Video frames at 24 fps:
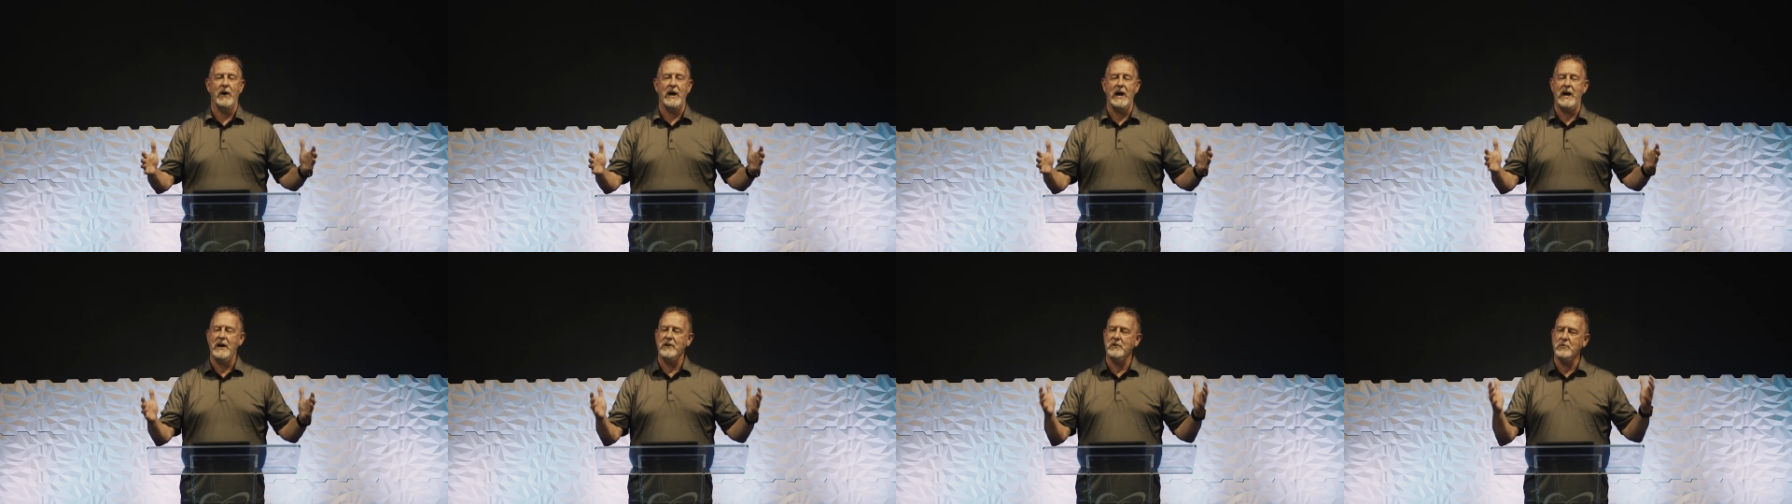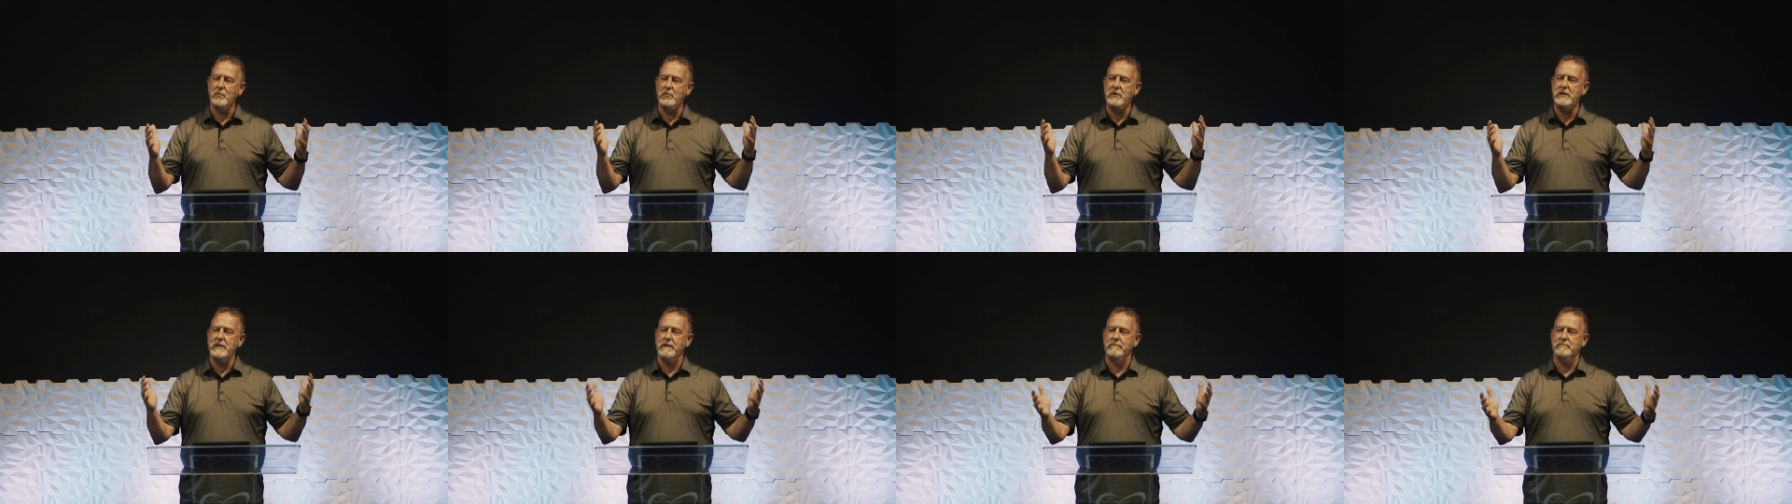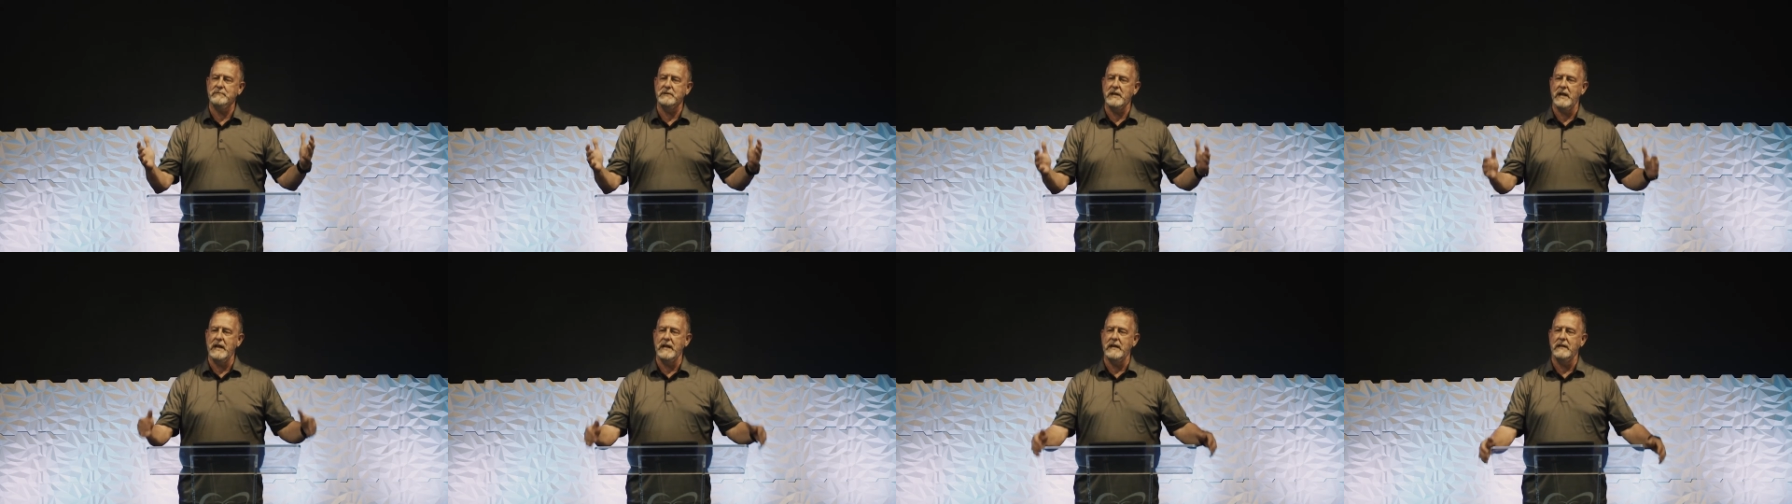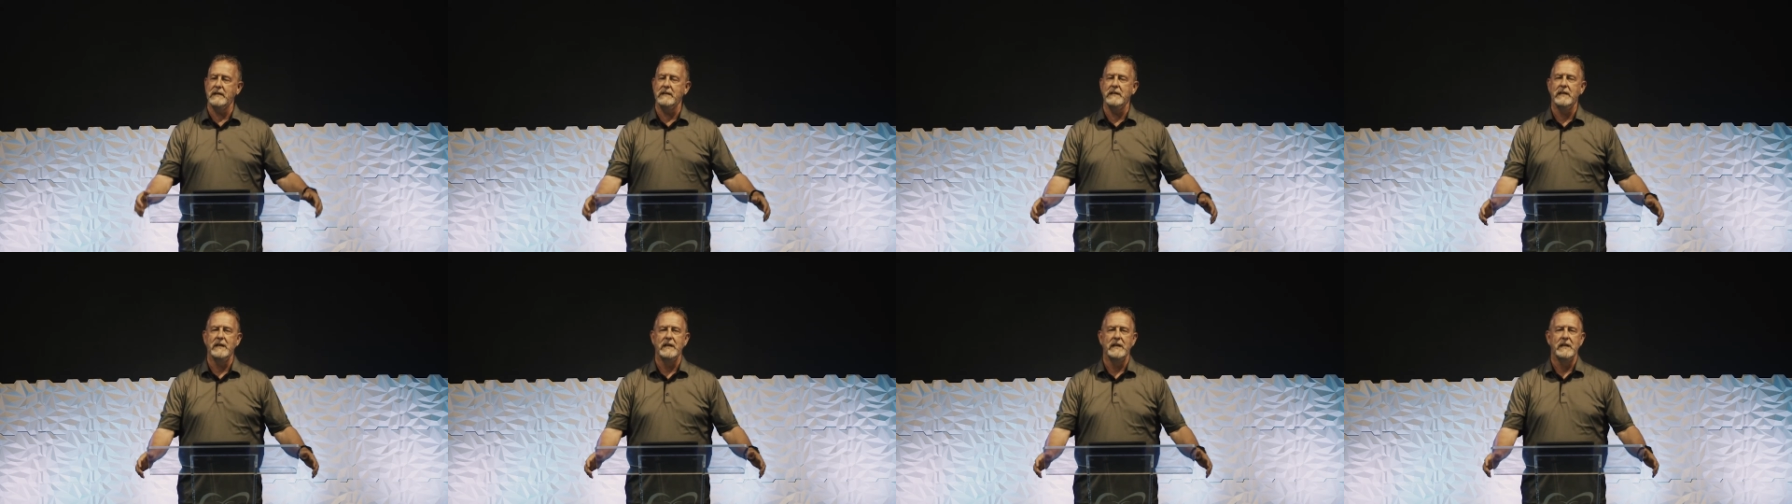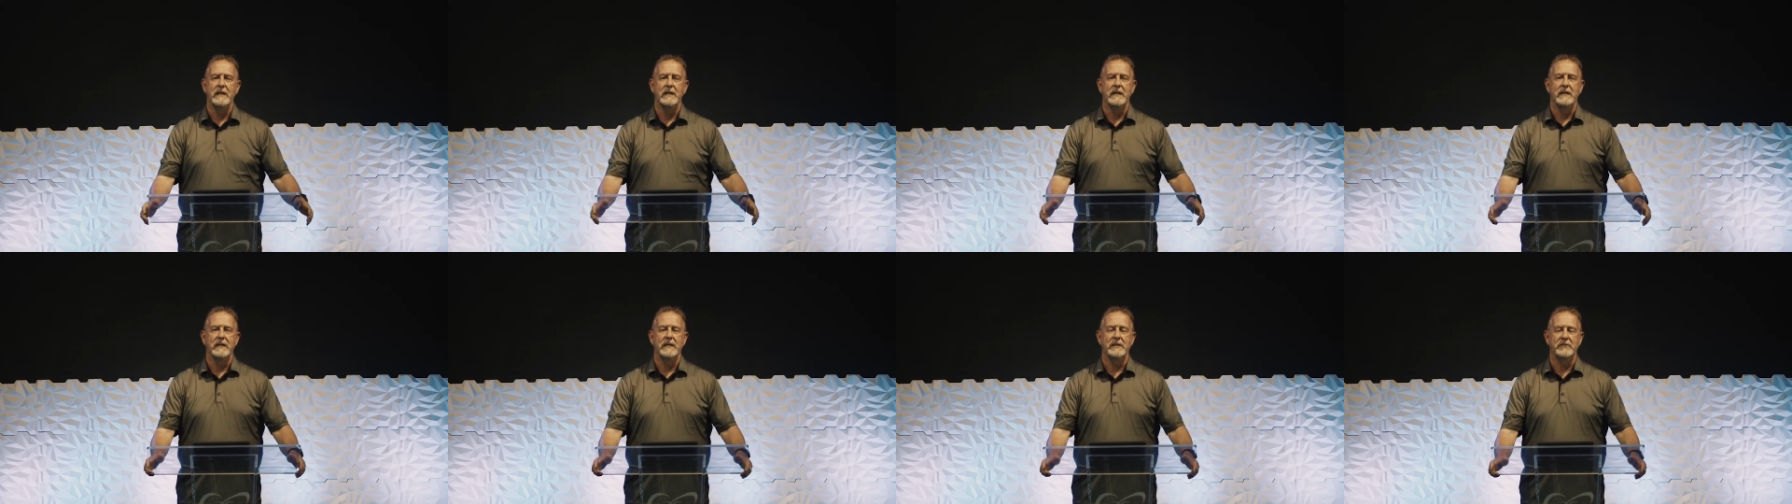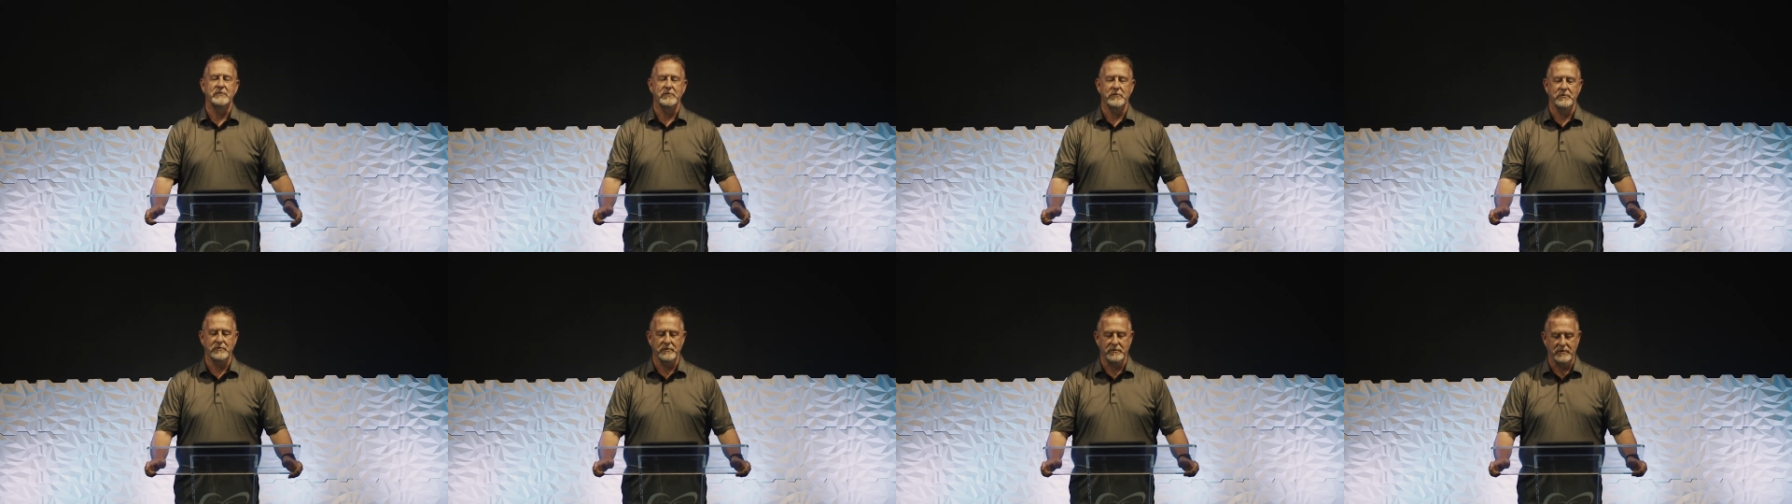How do we obtain
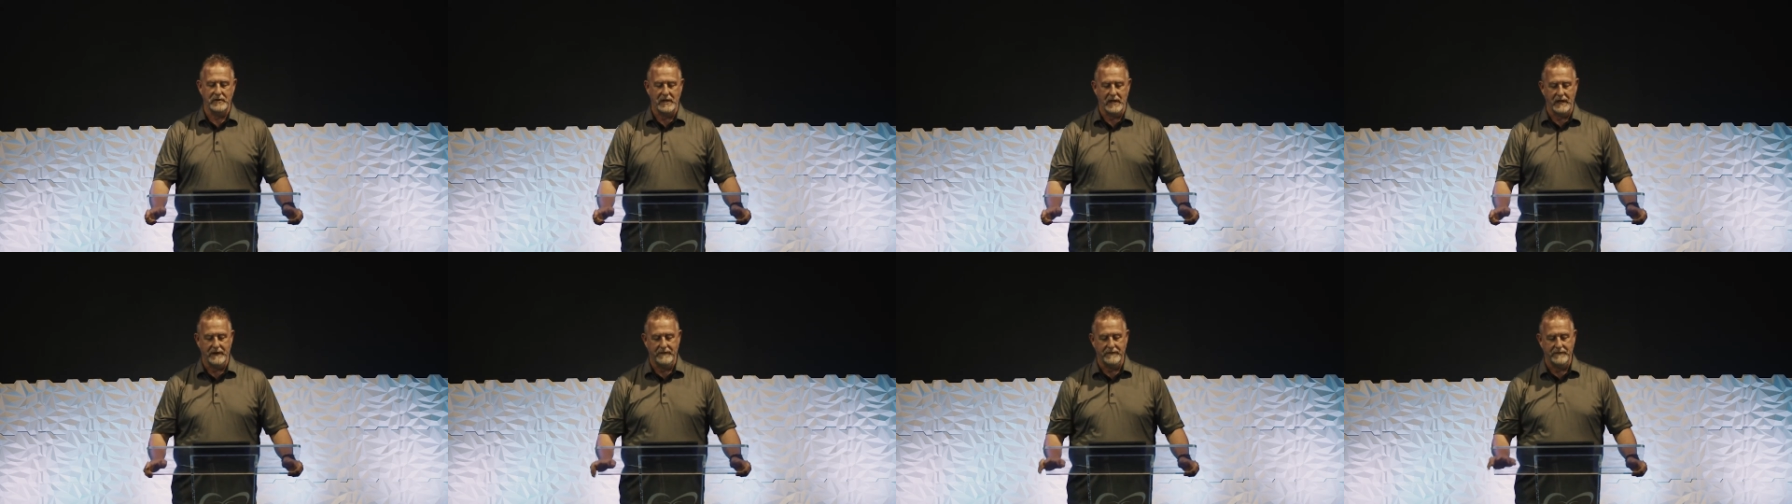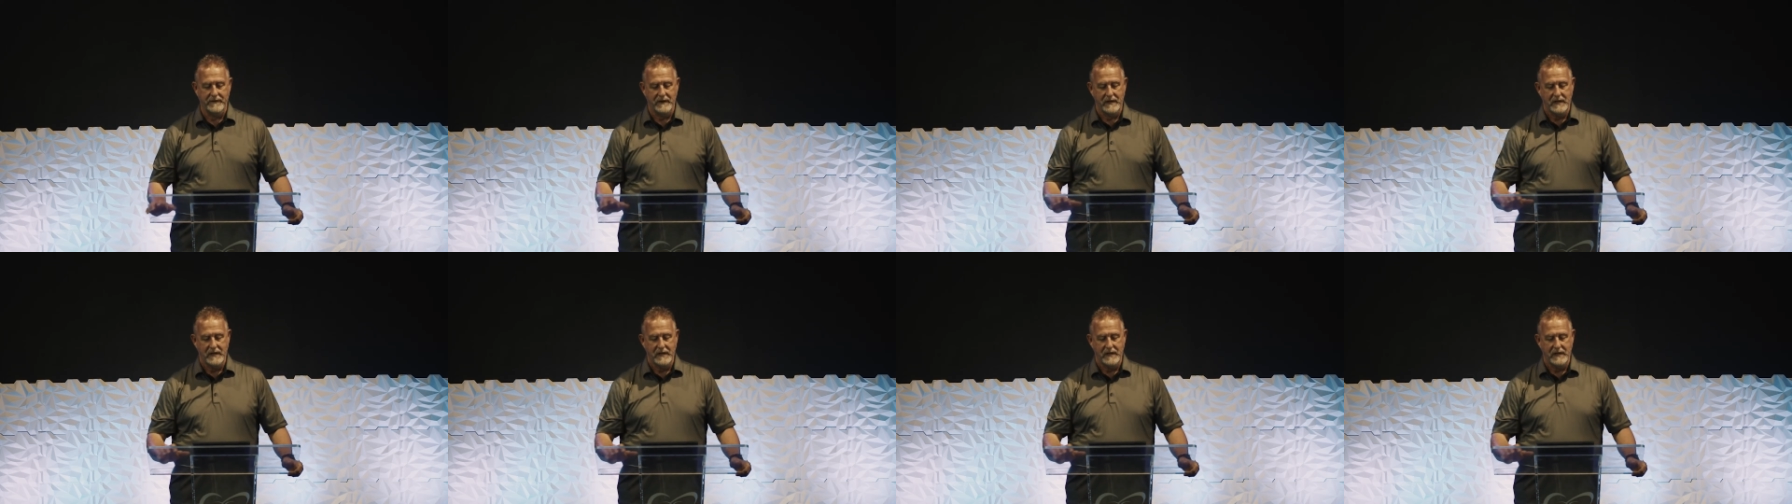eternal life?